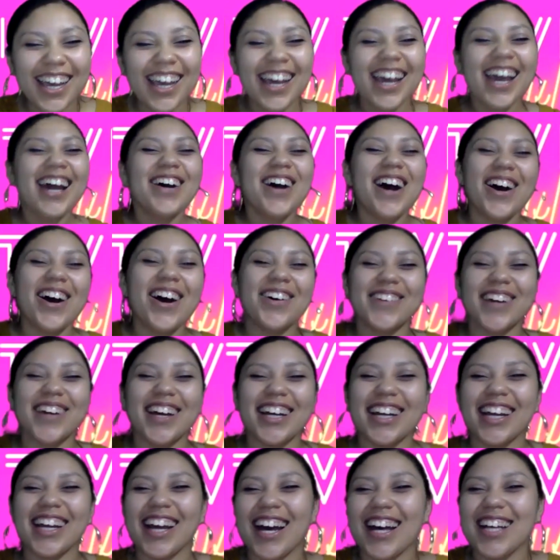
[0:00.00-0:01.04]
Oh my
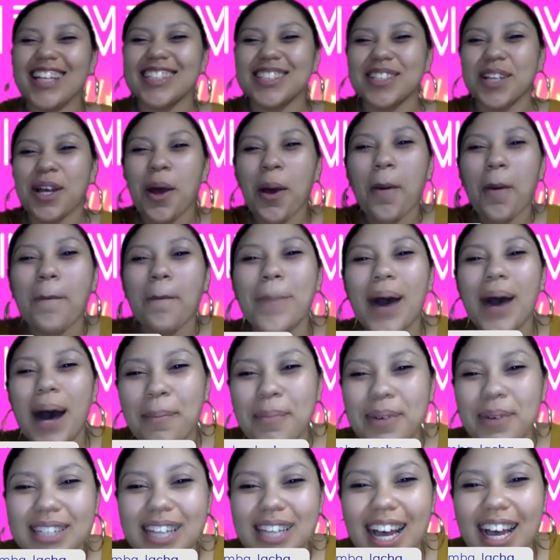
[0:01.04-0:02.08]
gosh,
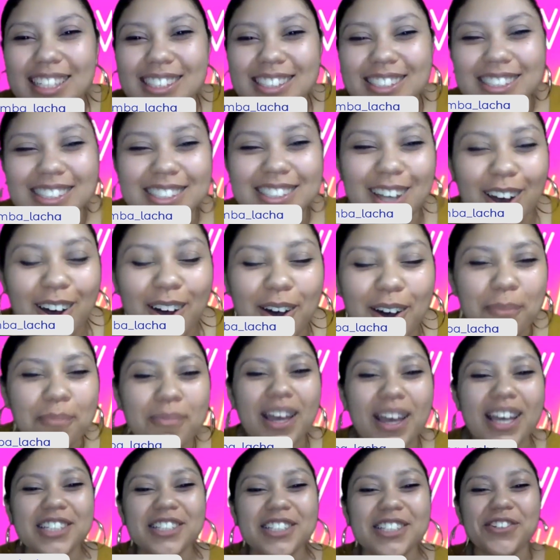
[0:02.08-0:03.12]
Bambalache, y'all!
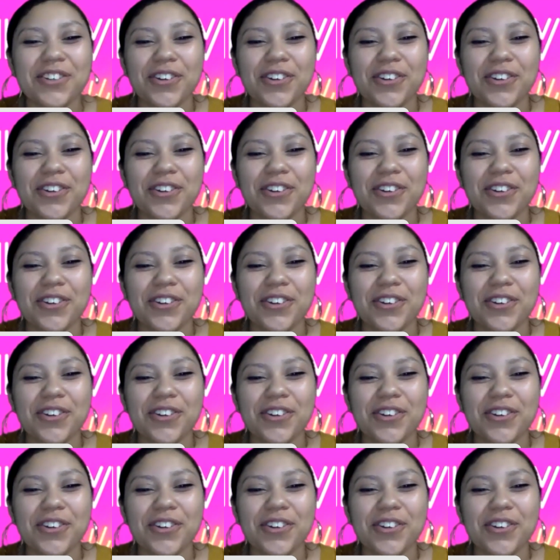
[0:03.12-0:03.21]
Make sure